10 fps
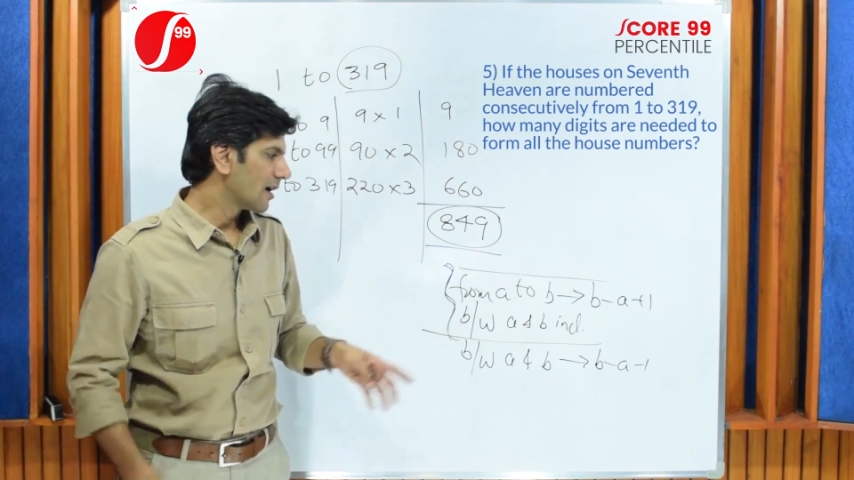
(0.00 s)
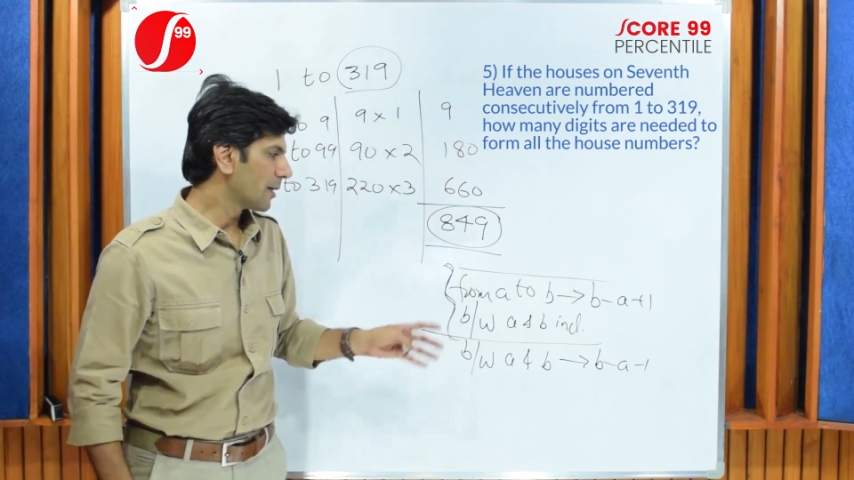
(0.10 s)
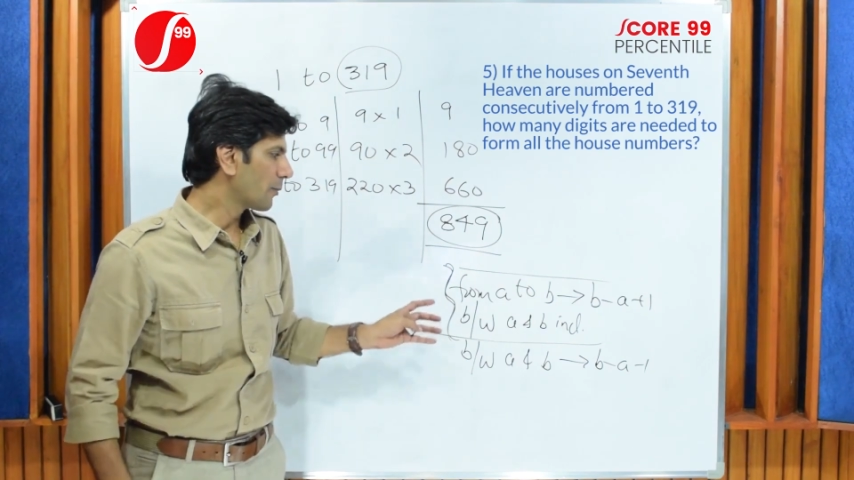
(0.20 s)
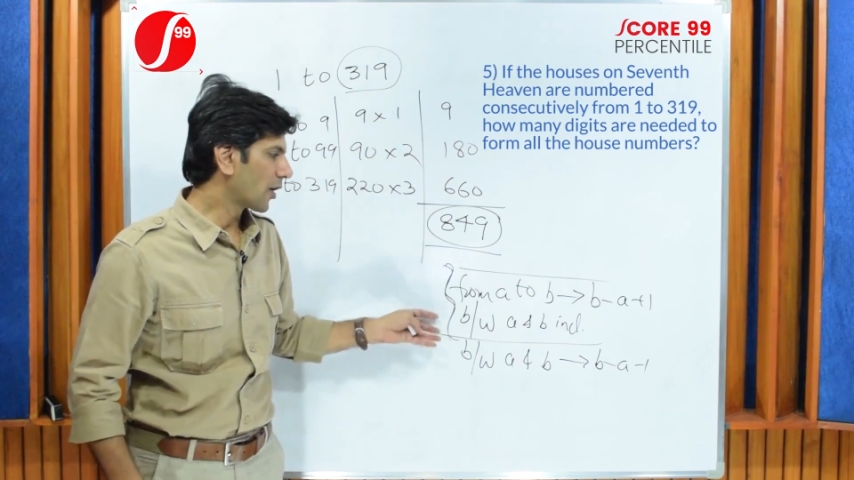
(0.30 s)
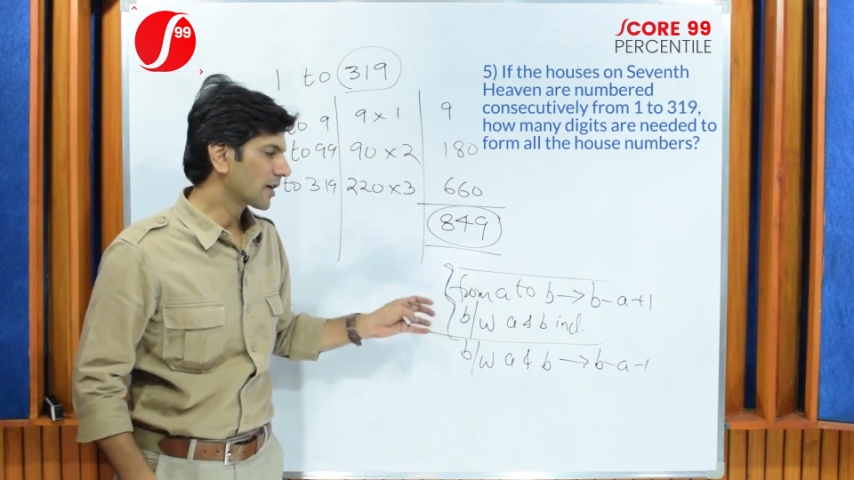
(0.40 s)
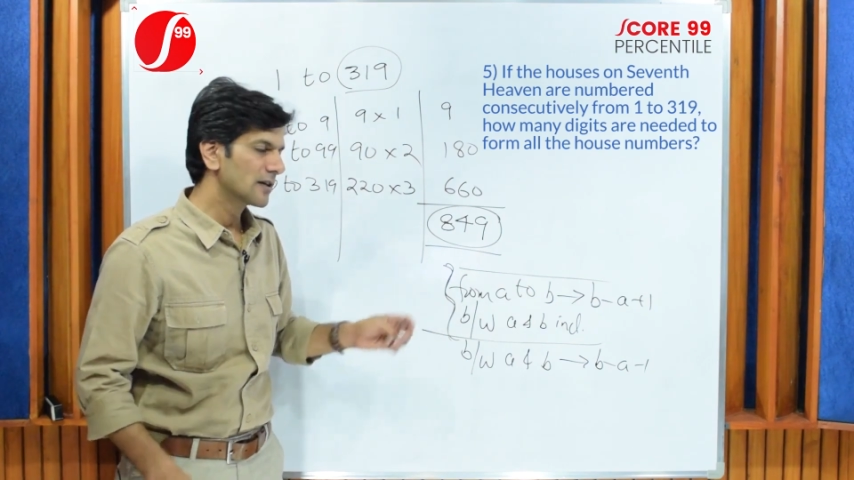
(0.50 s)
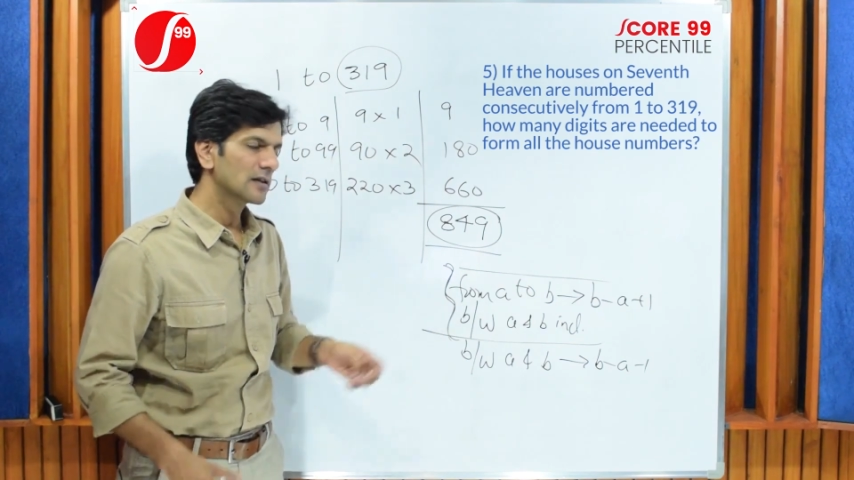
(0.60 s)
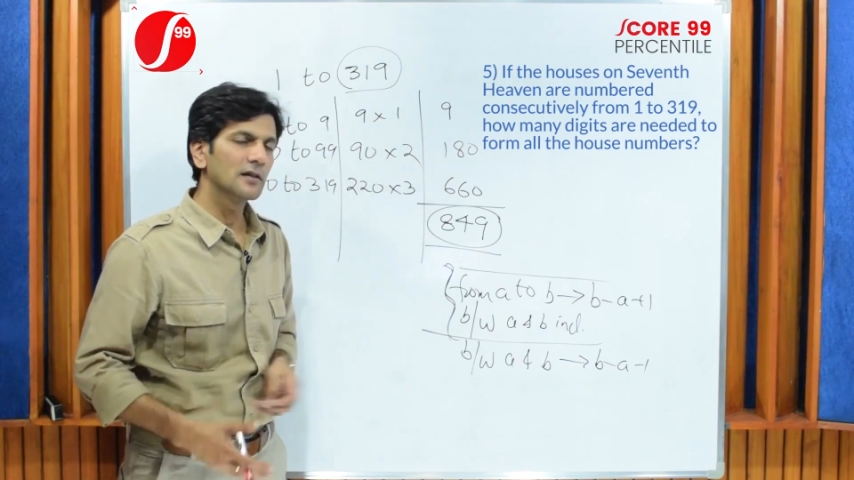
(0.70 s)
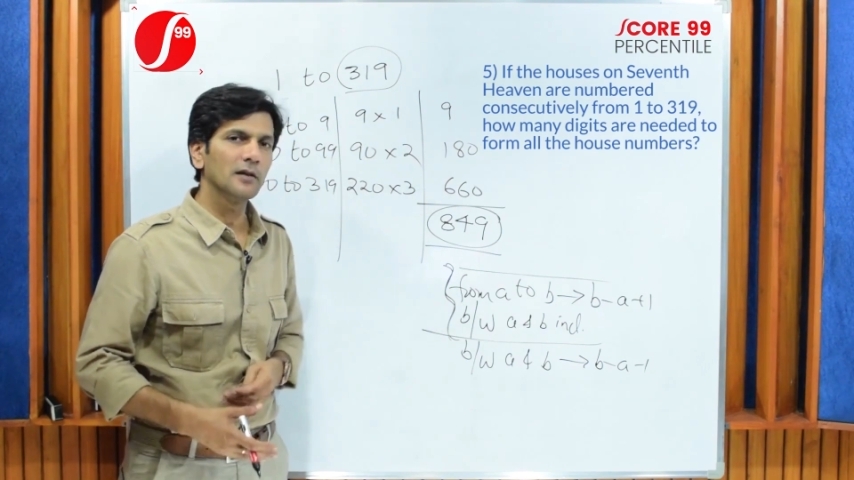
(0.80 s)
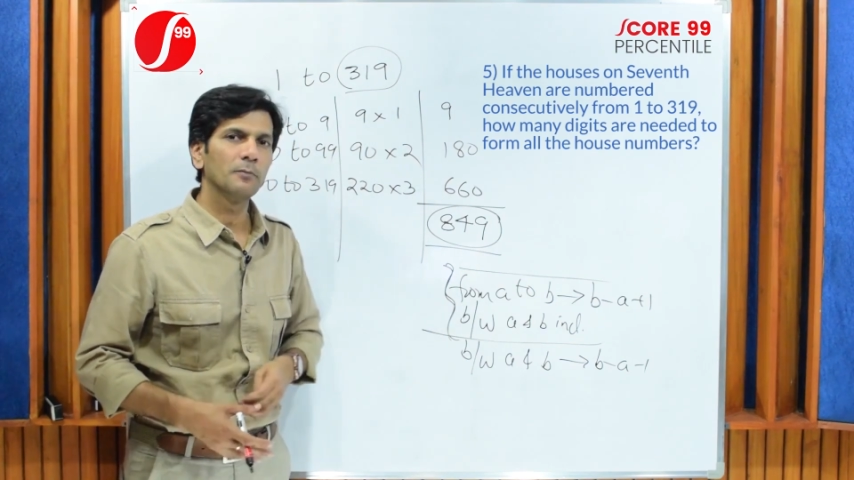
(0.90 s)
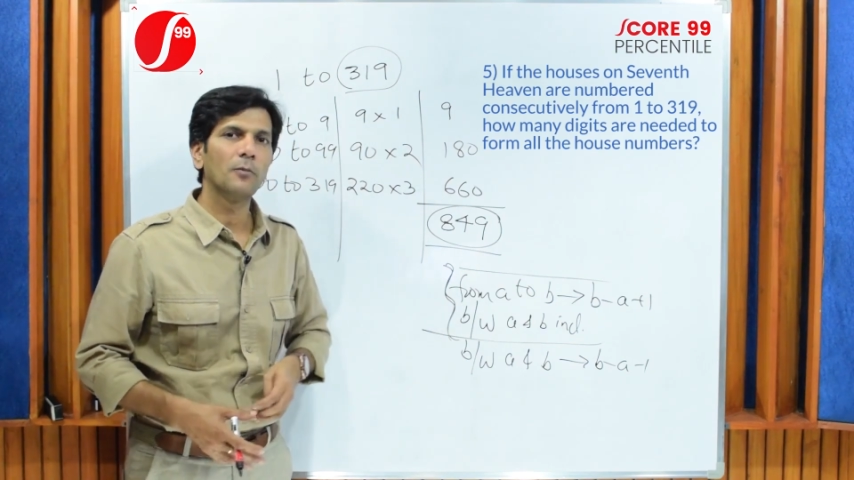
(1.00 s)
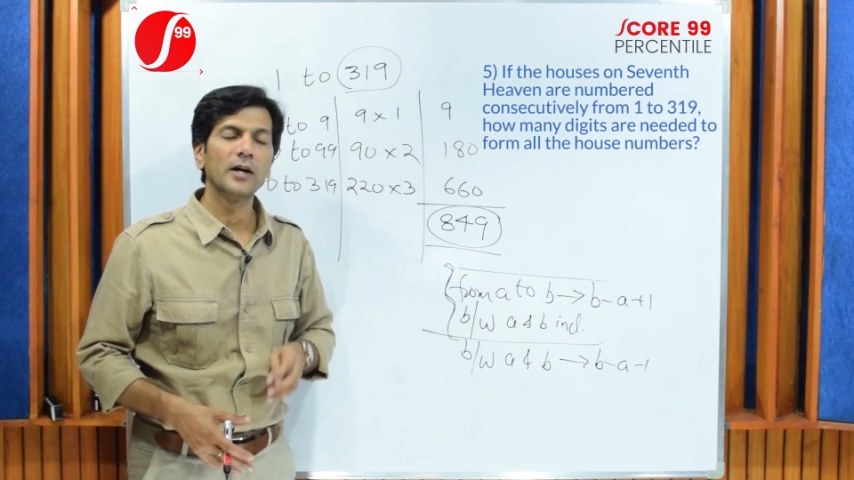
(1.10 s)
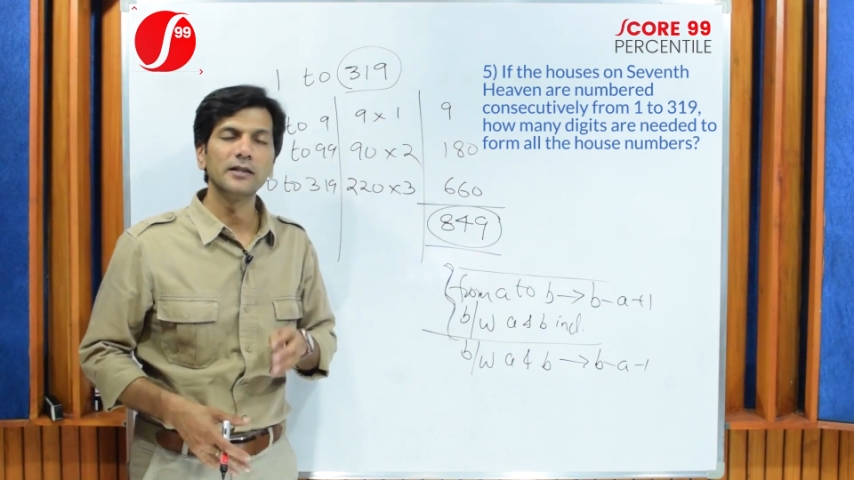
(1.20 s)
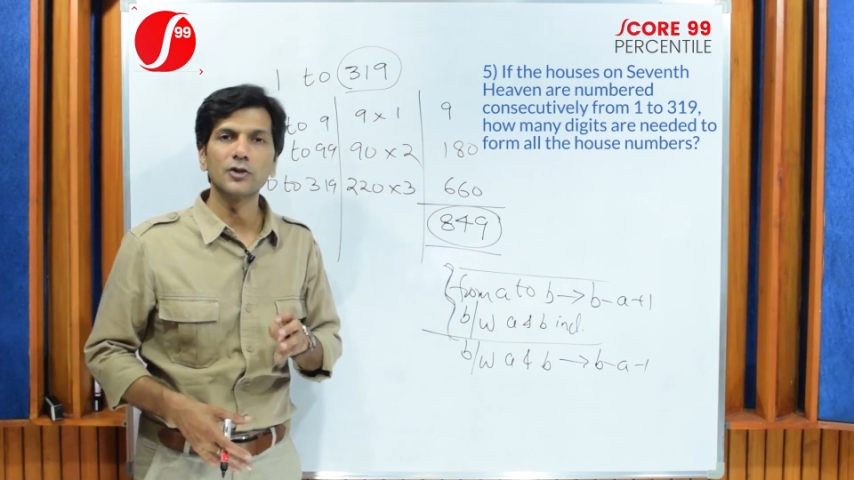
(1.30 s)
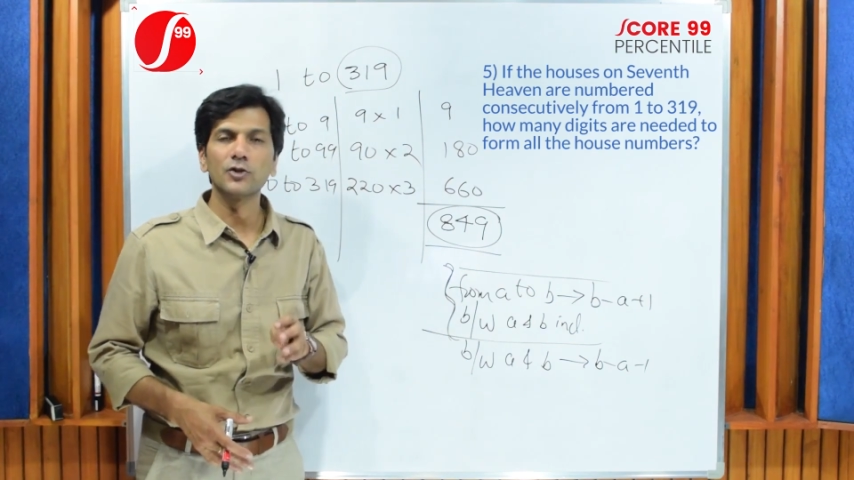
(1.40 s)
important
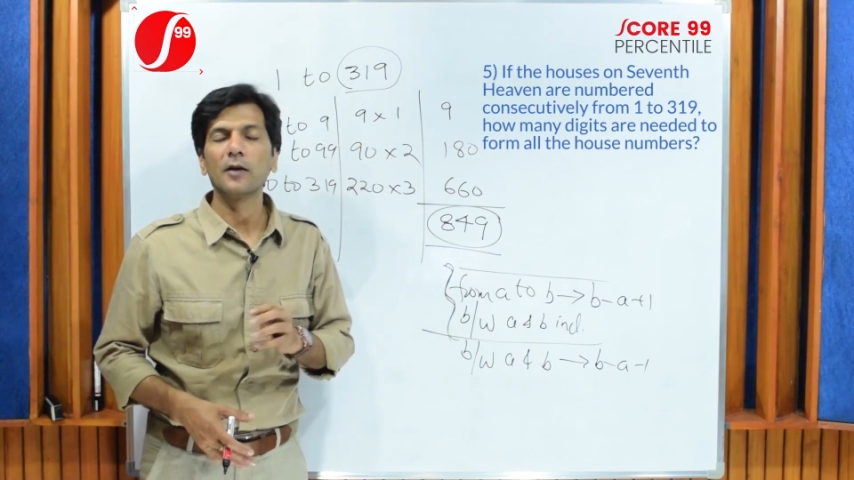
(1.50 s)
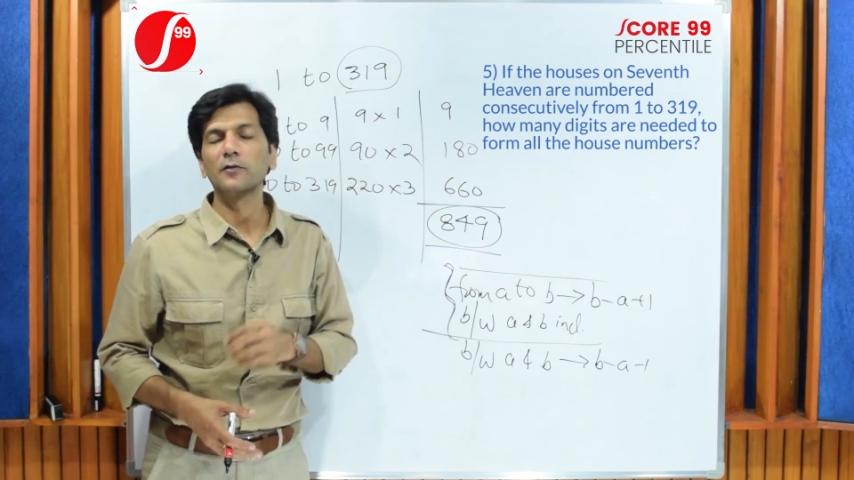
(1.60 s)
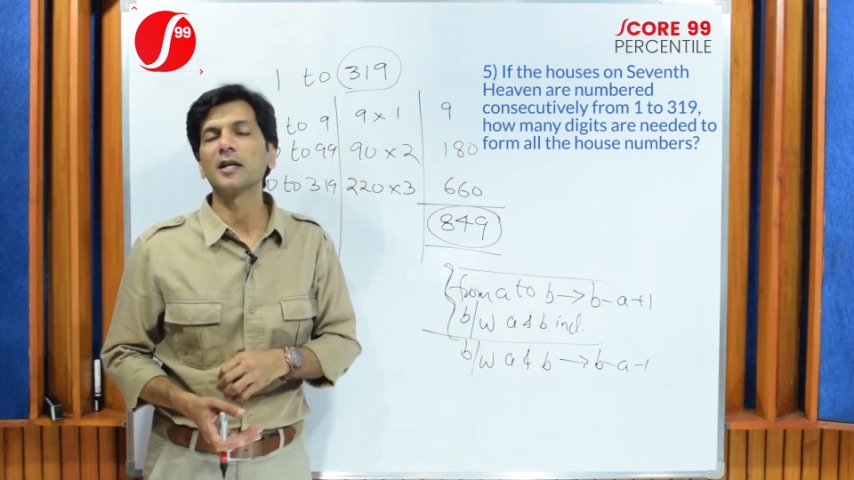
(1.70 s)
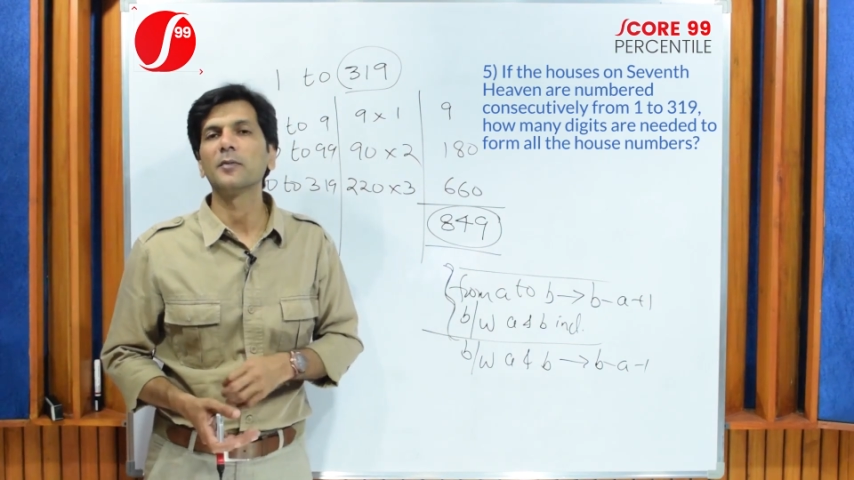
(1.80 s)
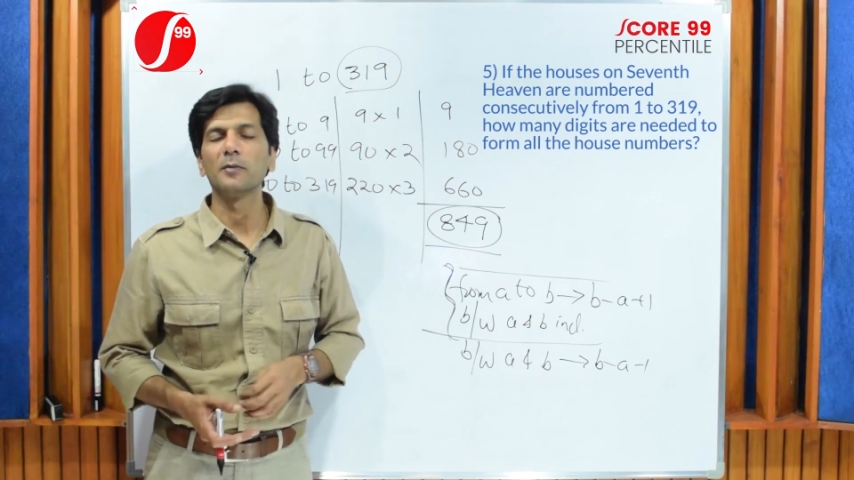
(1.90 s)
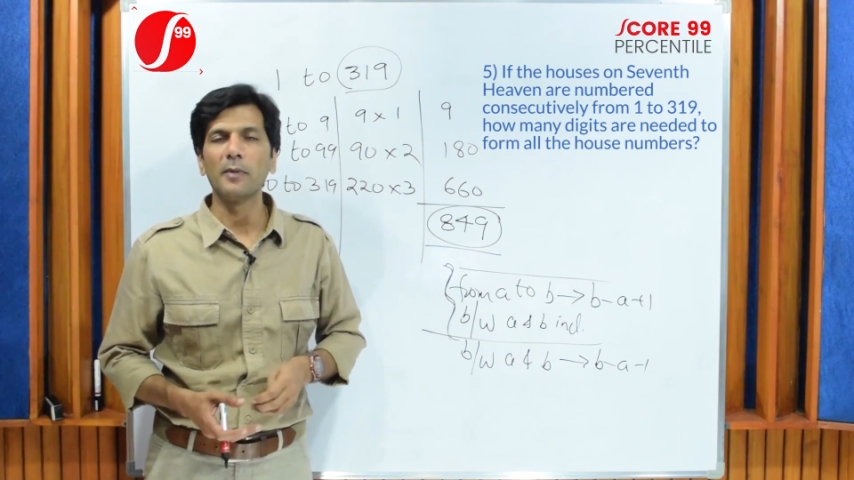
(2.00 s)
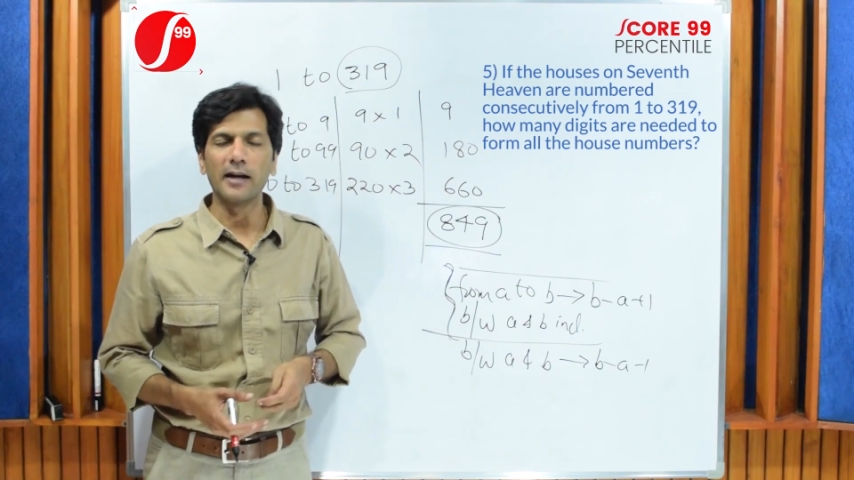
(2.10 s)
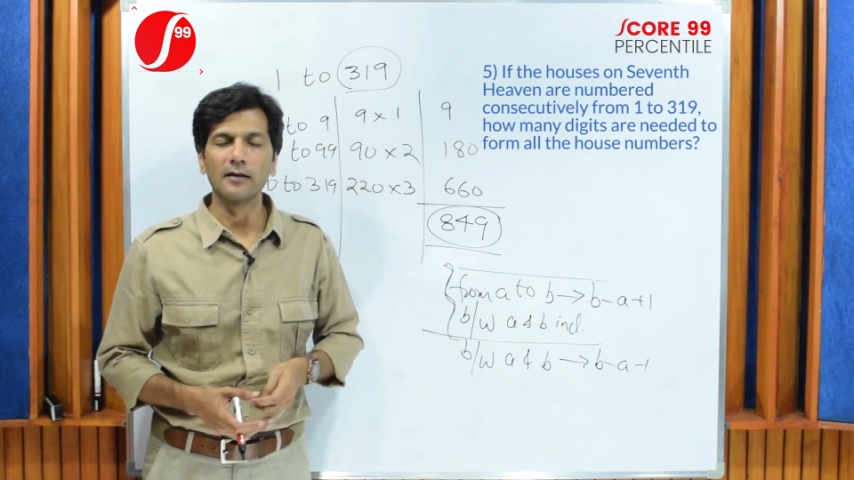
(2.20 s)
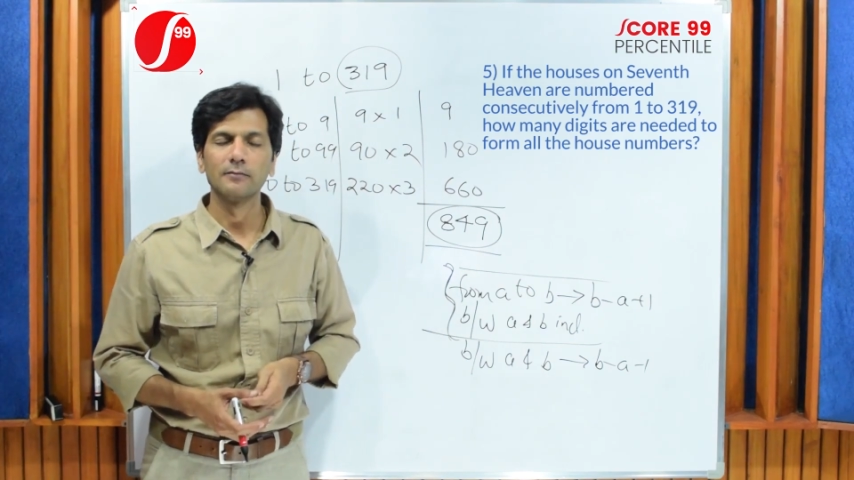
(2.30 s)
point that you have to keep in mind.